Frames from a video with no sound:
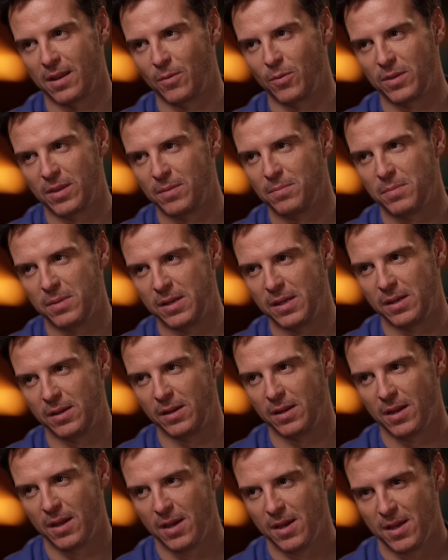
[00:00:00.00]
within
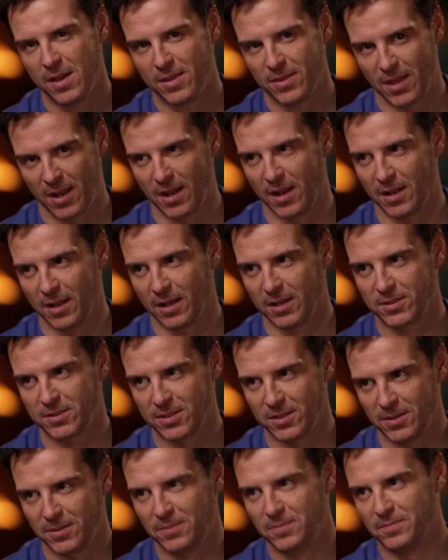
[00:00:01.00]
me yeah. that I'd like
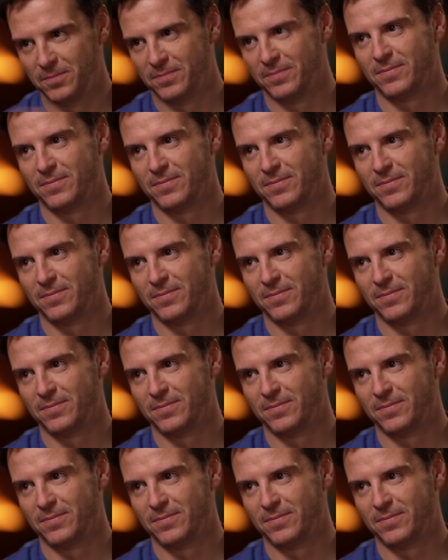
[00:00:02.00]
to